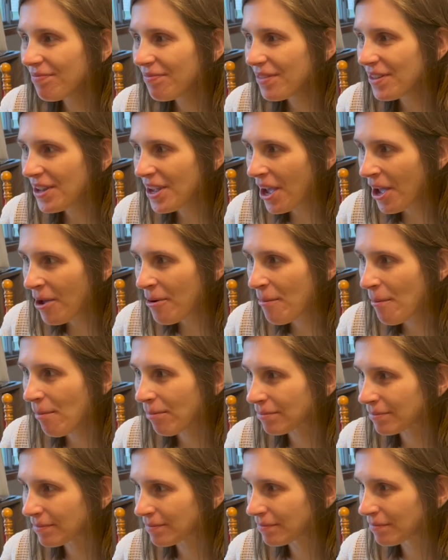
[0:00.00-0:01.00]
Yeah.
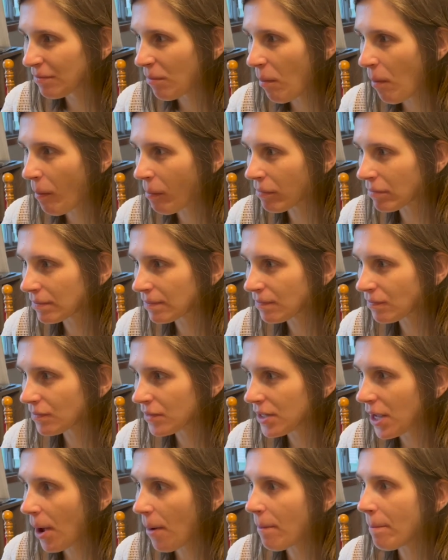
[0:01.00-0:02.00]

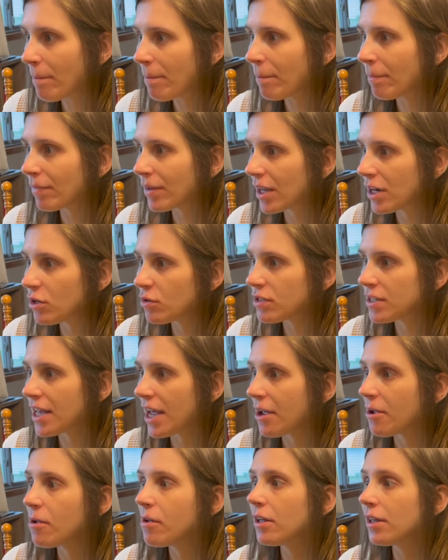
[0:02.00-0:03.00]
Yum. Can you
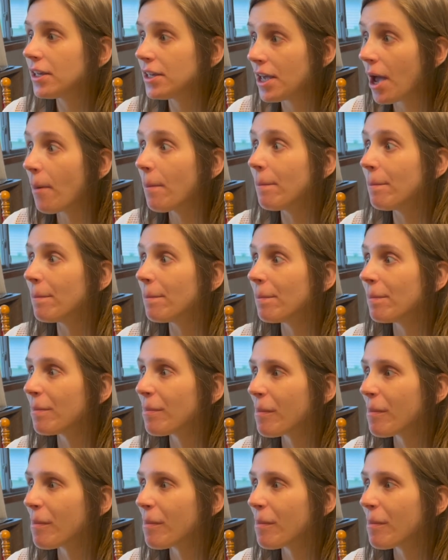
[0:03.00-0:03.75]
say yum?